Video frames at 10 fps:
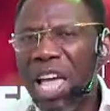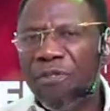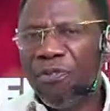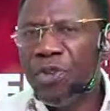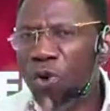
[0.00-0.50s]

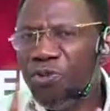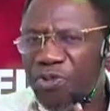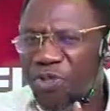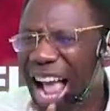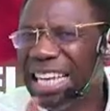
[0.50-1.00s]
If you
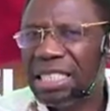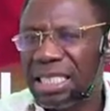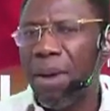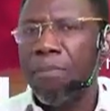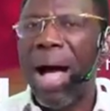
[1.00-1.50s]
find
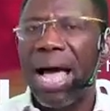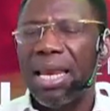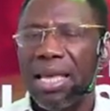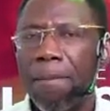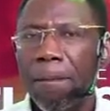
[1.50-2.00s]

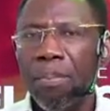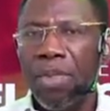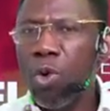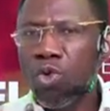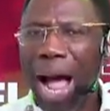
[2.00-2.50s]
somebody
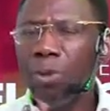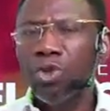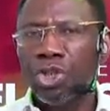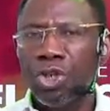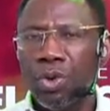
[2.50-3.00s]

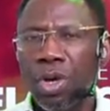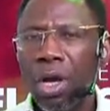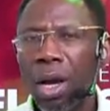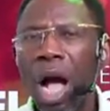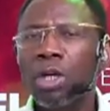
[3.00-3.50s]
around you,
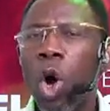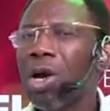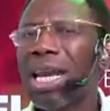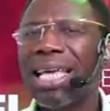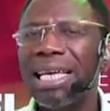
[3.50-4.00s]
a
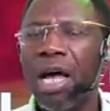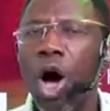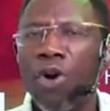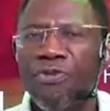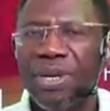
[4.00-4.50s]
colleague in the
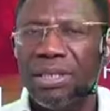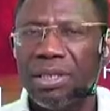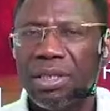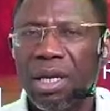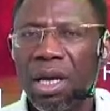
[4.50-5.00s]

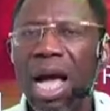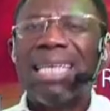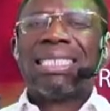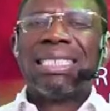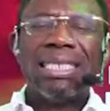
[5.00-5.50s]
office,
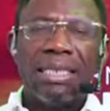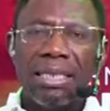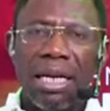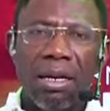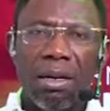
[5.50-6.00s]
a
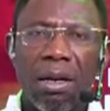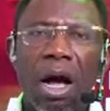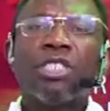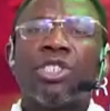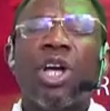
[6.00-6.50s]
sister,
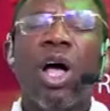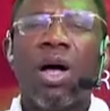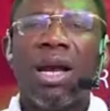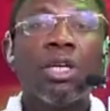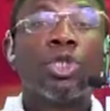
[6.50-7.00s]
a
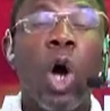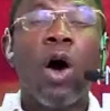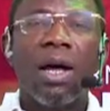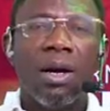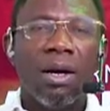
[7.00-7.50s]
son, a
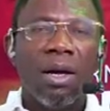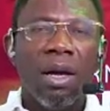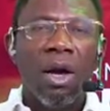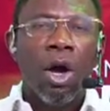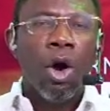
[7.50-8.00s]
daughter,
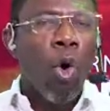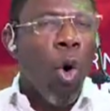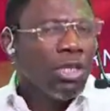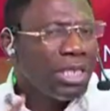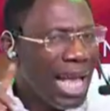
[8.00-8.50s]

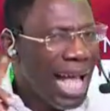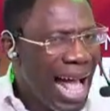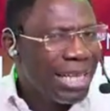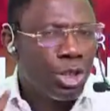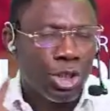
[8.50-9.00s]
whose
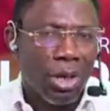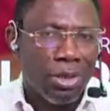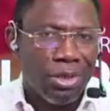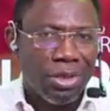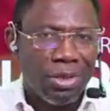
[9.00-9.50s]

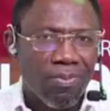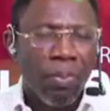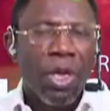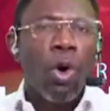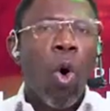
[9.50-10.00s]
actions,
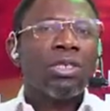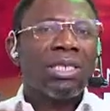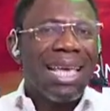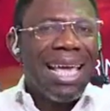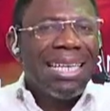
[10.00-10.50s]

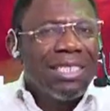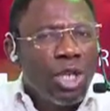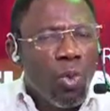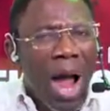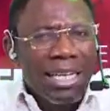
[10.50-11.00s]
whose
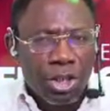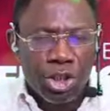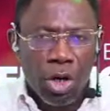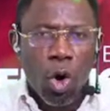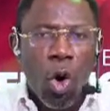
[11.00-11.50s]

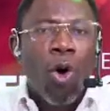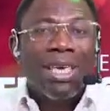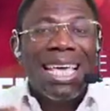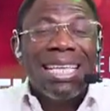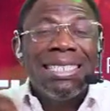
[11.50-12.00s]
interaction
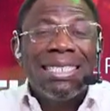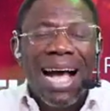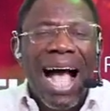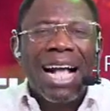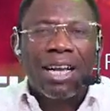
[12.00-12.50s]
or
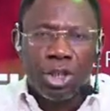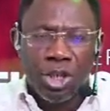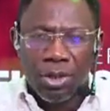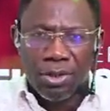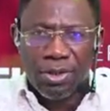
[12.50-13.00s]

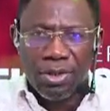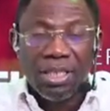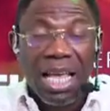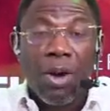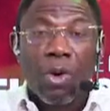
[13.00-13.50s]
interactions,
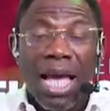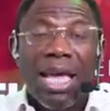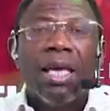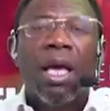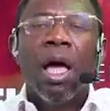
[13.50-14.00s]
is that
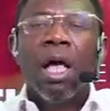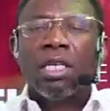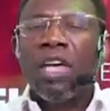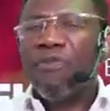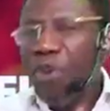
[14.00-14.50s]
okay?
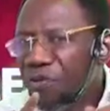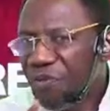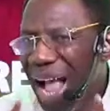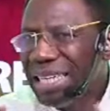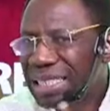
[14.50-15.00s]
If you
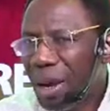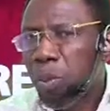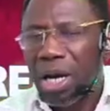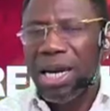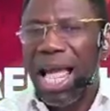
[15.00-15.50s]
find
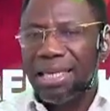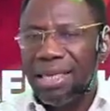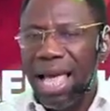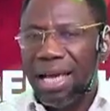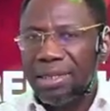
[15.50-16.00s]
someone like
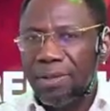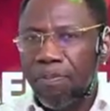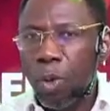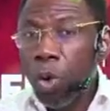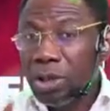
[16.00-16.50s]
that,
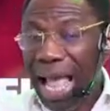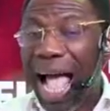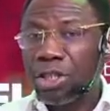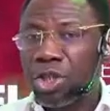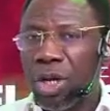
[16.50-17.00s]
whose
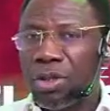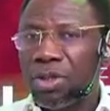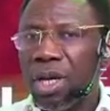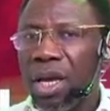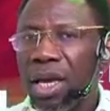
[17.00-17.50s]

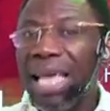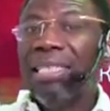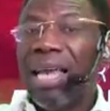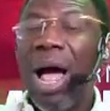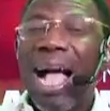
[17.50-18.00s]
actions,
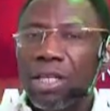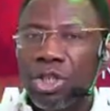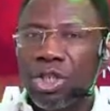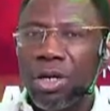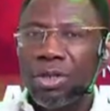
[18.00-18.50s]

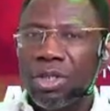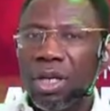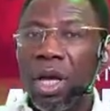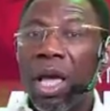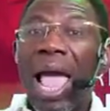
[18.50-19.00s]

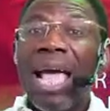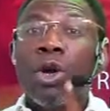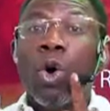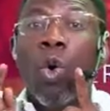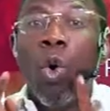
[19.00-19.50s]
interactions,
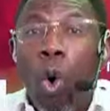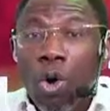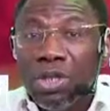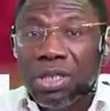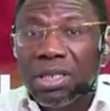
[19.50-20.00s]
and
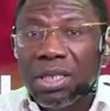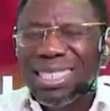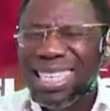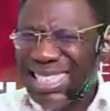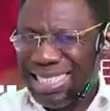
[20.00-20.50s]
whose
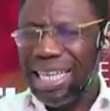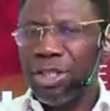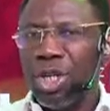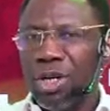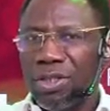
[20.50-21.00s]

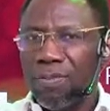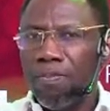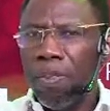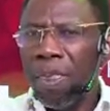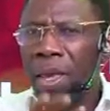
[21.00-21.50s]

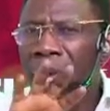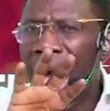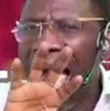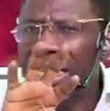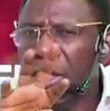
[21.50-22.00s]
decisions
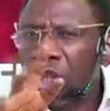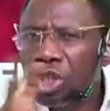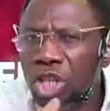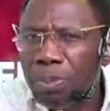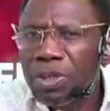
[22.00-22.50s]
are
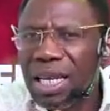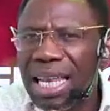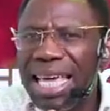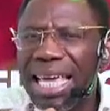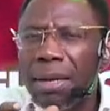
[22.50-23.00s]

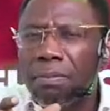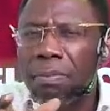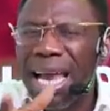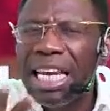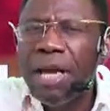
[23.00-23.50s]
subtly
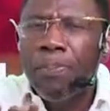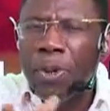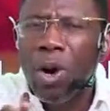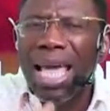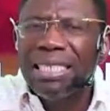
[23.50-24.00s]

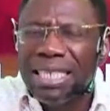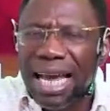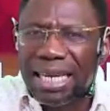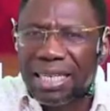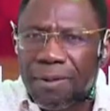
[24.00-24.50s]

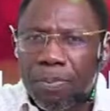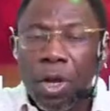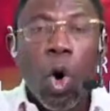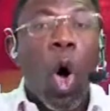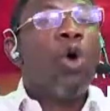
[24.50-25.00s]
manipulated,
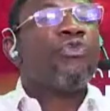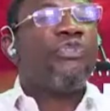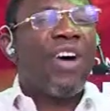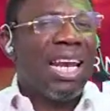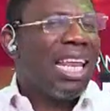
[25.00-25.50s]

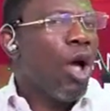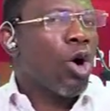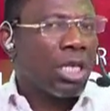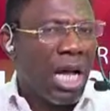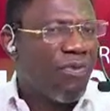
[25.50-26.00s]
overtly
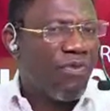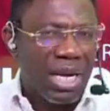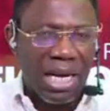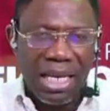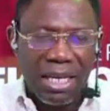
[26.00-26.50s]
or
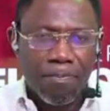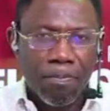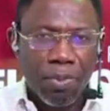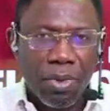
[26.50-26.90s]
covertly,